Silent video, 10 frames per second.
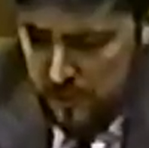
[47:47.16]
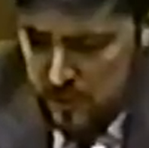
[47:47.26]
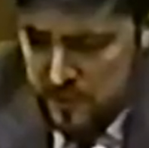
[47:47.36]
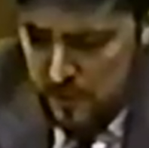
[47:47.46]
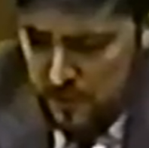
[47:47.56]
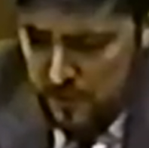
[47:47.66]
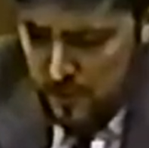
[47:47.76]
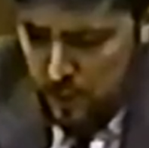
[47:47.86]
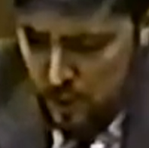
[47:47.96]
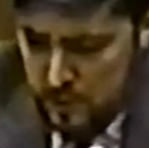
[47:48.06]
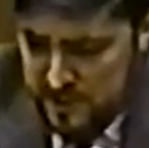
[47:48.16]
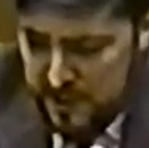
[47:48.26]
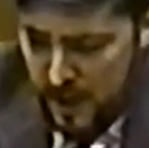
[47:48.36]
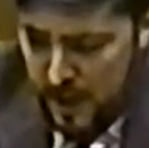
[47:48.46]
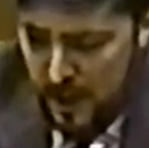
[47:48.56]
the first
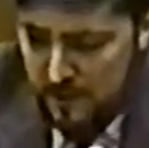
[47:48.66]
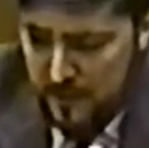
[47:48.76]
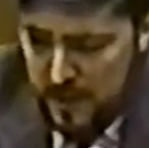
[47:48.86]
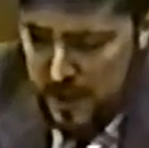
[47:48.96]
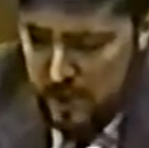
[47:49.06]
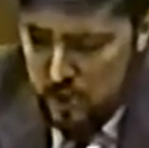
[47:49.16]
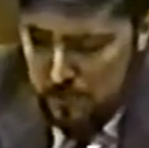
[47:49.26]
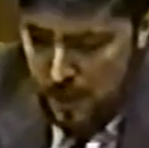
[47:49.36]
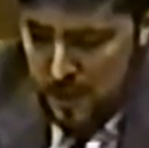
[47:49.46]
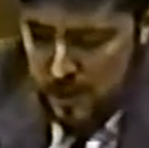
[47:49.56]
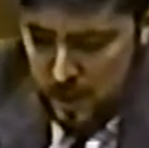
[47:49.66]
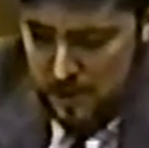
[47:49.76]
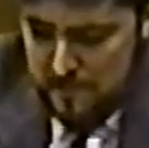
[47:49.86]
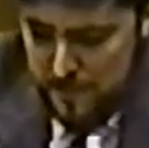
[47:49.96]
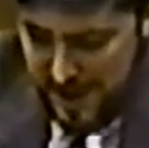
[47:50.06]
Thursday of the, each month
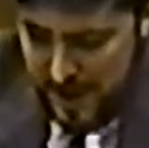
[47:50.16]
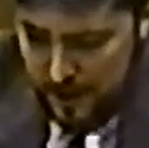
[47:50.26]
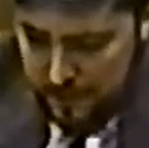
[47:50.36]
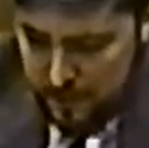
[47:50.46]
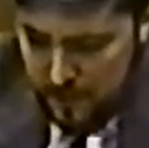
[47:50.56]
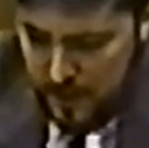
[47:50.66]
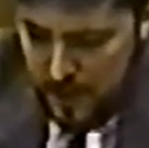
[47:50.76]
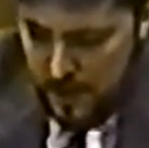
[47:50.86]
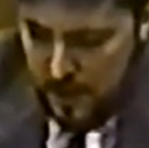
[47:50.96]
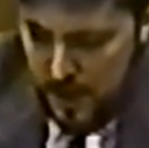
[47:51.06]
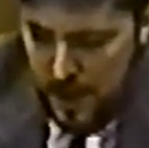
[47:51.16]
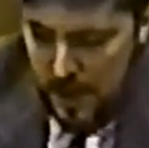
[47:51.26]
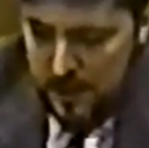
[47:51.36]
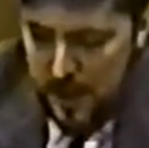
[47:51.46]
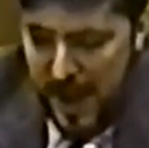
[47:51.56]
of May.
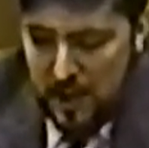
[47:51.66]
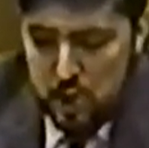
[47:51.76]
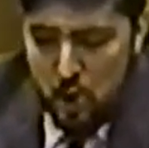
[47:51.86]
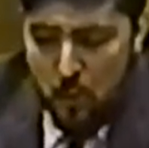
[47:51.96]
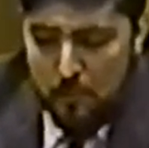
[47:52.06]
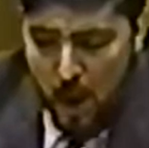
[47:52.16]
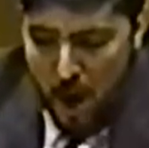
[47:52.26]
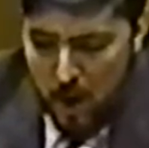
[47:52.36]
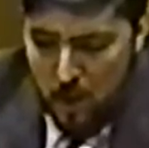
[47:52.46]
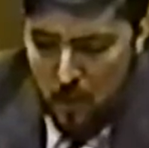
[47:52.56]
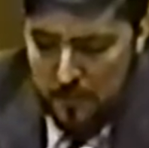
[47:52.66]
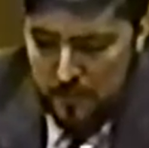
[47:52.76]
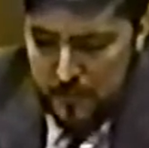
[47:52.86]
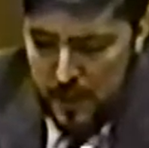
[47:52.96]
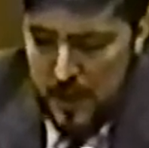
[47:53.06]
The national motto
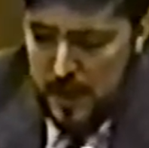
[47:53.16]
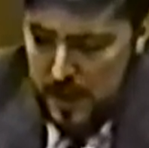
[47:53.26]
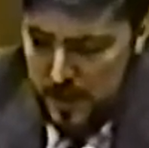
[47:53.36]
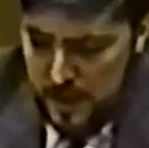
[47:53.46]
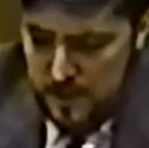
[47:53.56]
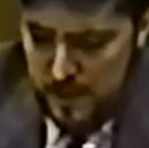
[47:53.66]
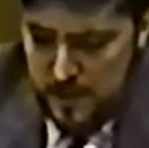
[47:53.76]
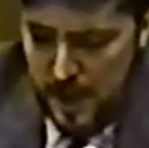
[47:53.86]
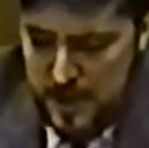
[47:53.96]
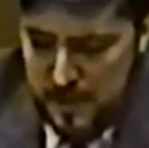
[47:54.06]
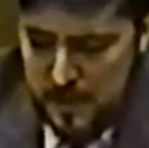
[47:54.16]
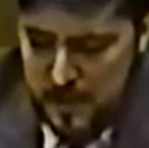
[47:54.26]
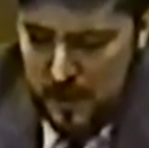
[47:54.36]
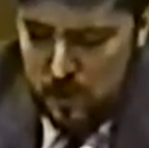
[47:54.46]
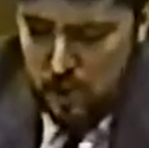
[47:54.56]
in
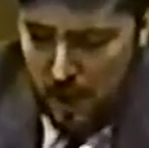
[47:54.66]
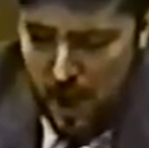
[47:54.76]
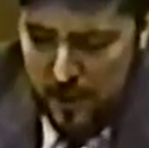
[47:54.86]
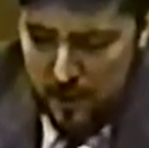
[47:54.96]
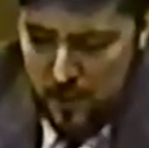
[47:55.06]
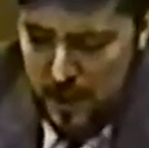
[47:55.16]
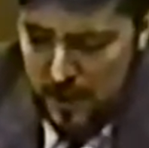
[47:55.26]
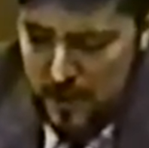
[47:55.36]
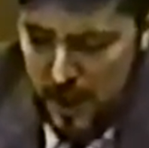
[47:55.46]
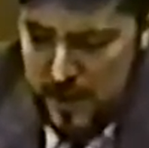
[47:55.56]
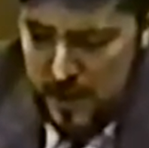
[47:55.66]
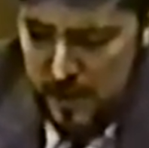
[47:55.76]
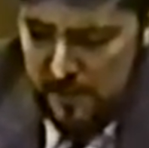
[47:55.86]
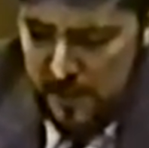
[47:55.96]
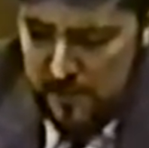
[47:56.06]
uh, July 30th,
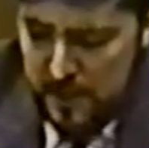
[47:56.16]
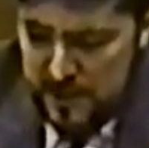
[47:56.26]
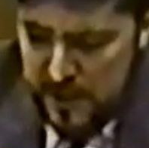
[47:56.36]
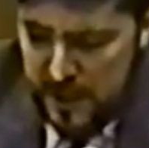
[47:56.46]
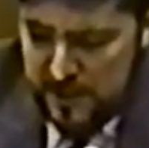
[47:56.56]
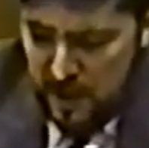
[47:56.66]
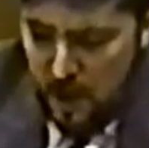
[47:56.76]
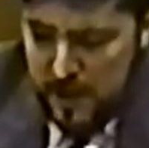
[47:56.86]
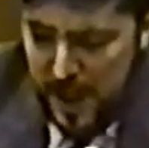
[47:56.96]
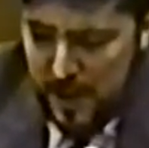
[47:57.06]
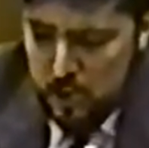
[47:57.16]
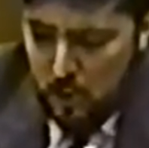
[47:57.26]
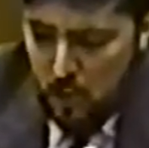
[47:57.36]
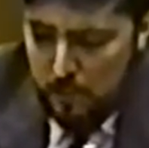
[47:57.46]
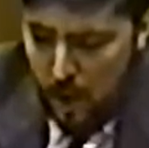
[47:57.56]
1956, our
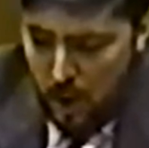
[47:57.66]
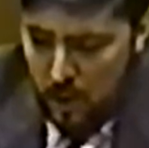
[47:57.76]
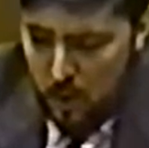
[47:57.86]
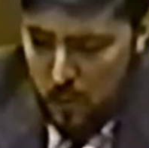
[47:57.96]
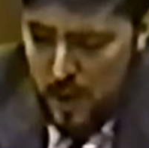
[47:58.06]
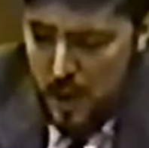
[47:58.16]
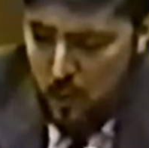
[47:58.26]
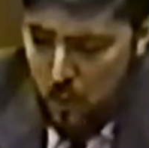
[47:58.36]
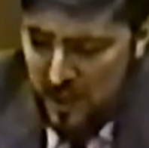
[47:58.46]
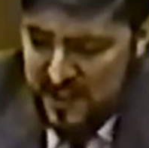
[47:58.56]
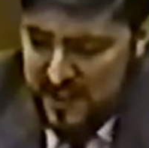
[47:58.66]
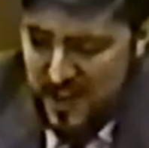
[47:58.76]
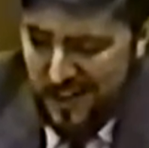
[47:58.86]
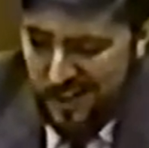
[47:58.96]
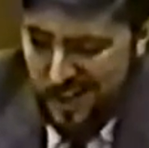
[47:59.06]
national motto was
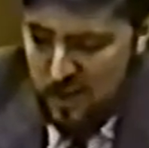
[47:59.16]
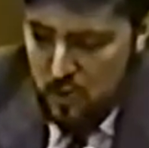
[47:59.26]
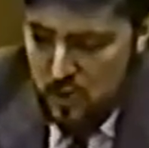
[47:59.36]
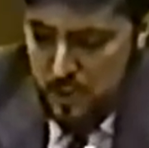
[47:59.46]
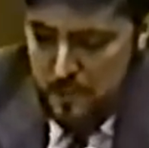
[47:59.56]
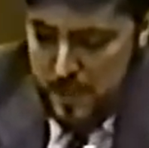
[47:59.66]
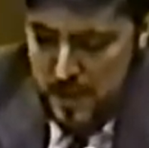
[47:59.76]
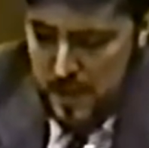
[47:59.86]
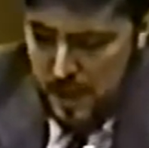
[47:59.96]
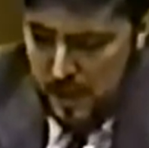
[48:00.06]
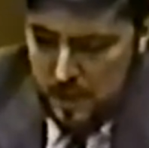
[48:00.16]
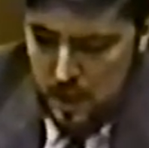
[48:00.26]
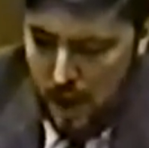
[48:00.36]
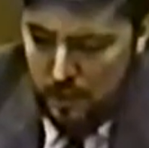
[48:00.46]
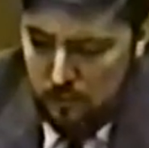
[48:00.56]
declared to be
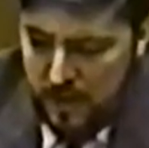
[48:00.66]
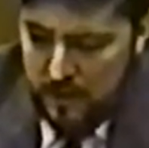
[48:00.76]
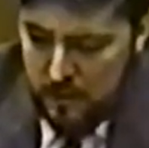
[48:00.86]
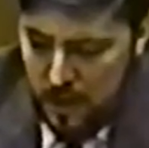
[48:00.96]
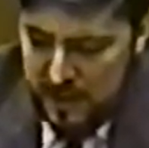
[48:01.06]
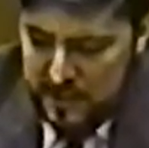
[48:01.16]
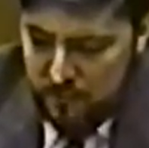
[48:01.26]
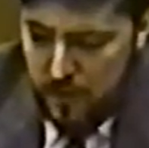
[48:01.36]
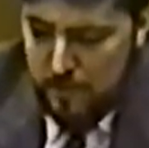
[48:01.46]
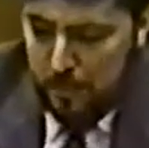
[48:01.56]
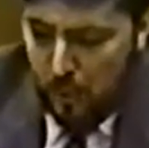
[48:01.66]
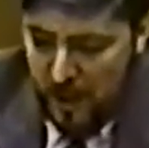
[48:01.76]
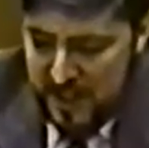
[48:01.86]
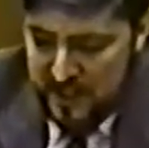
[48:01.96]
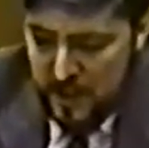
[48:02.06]
In God We Trust,
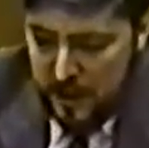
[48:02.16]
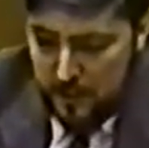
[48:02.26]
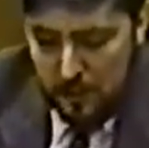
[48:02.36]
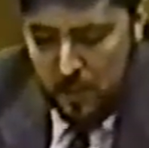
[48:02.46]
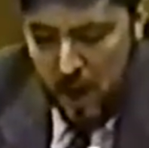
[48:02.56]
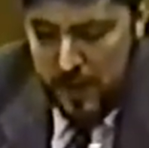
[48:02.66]
replacing the